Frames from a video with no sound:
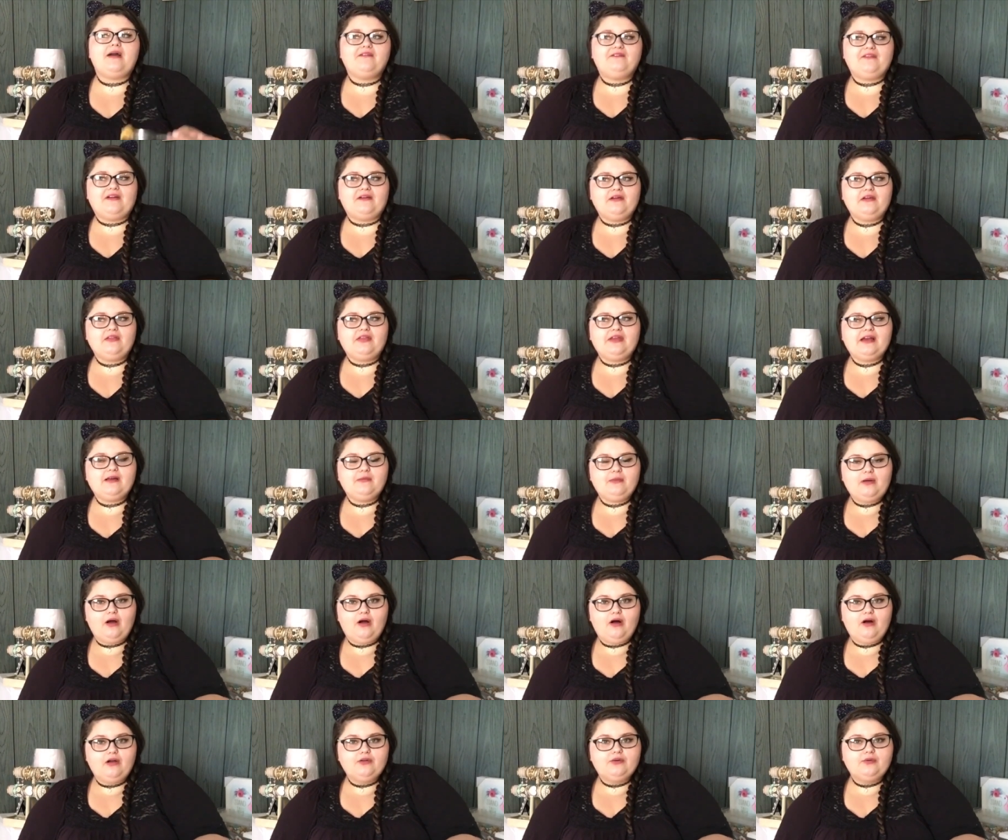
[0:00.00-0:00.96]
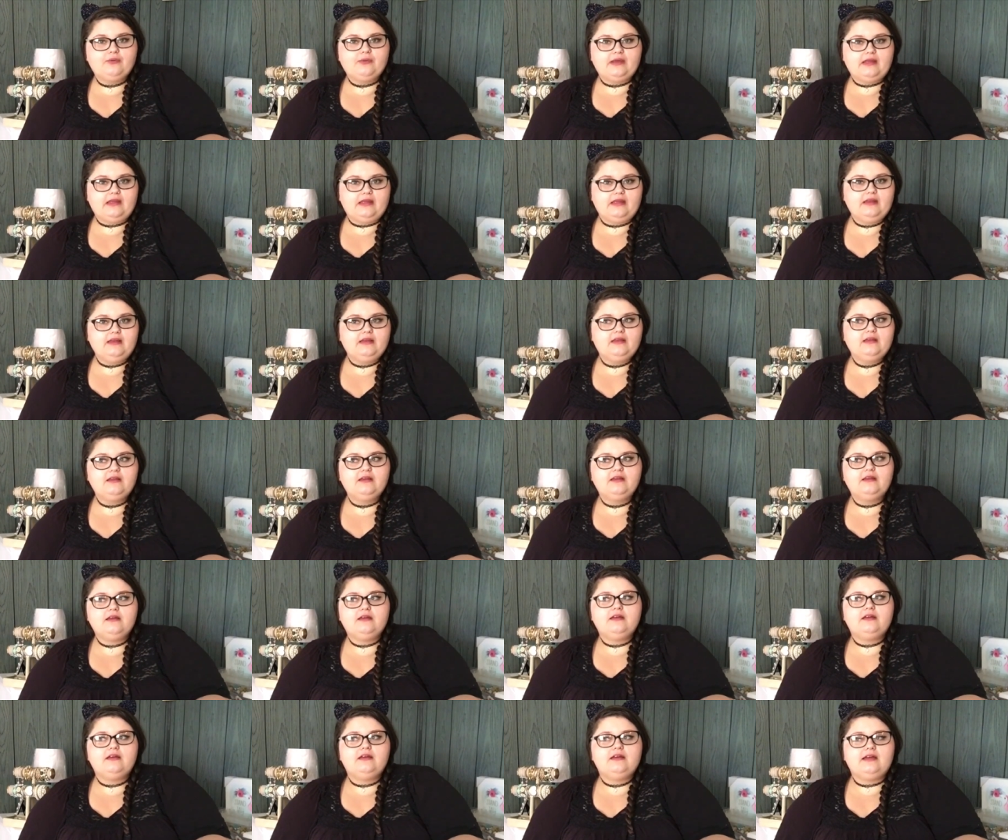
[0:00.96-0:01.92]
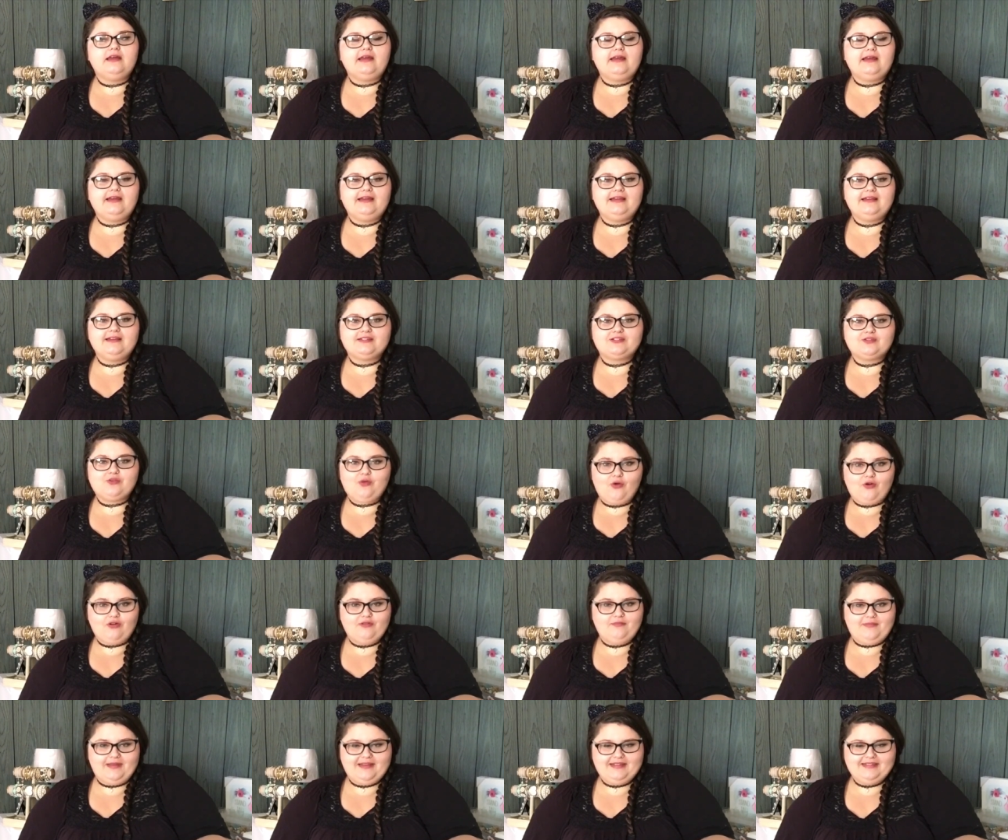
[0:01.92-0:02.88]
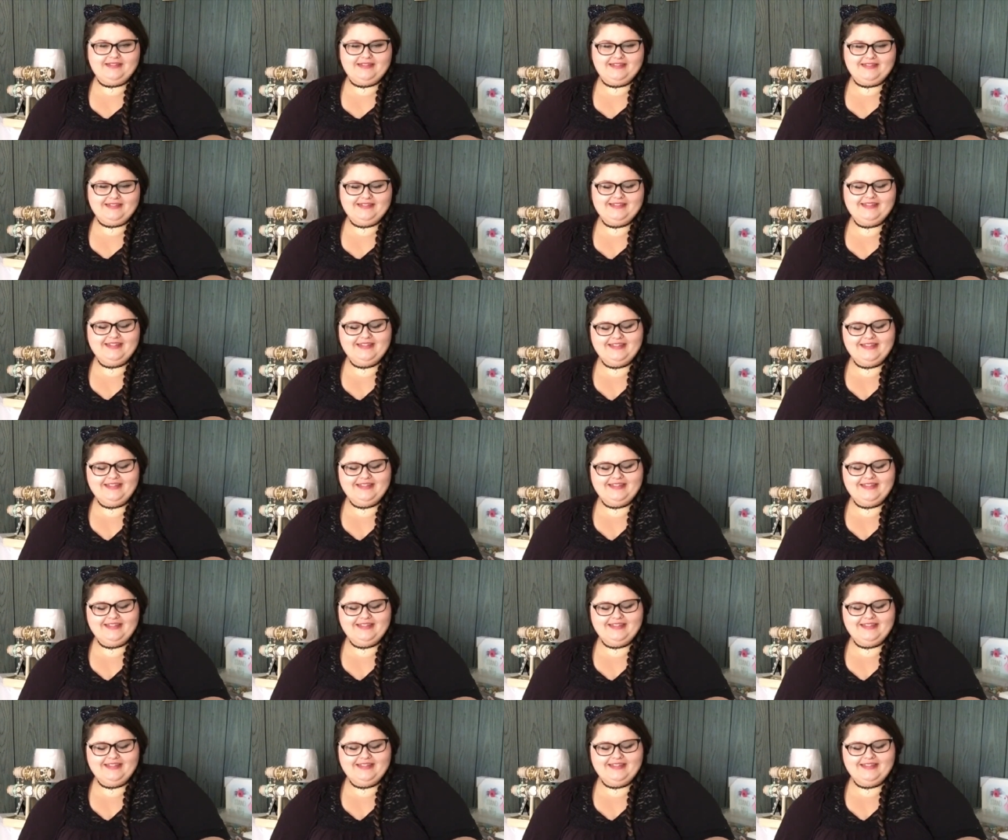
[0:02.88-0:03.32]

My favorite thing about Halloween is corn mazes.